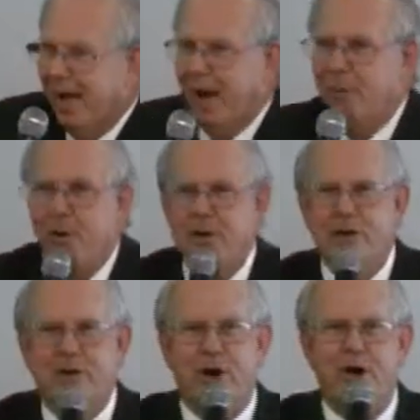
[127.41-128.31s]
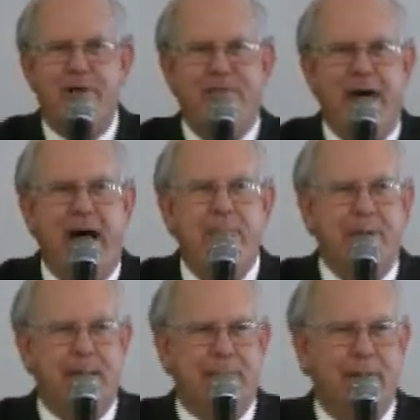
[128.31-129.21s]
I want you to turn to five
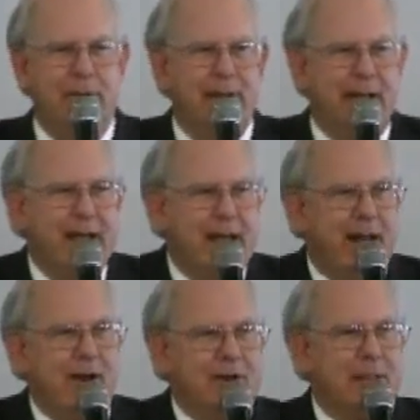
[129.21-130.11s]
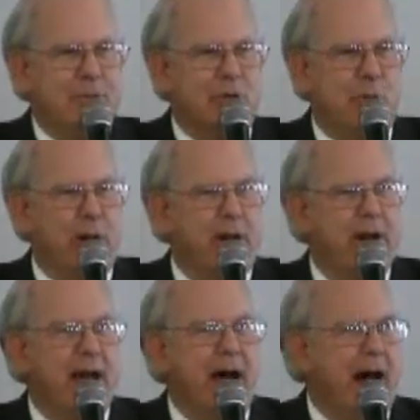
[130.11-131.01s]
people and look them square
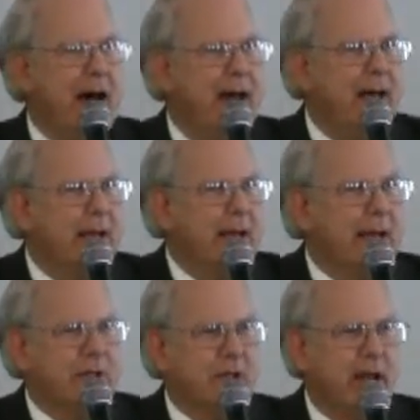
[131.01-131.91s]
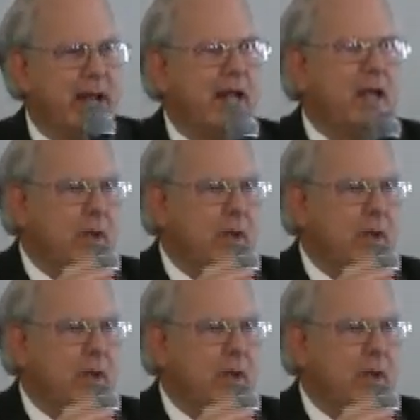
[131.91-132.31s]
in the eye and say,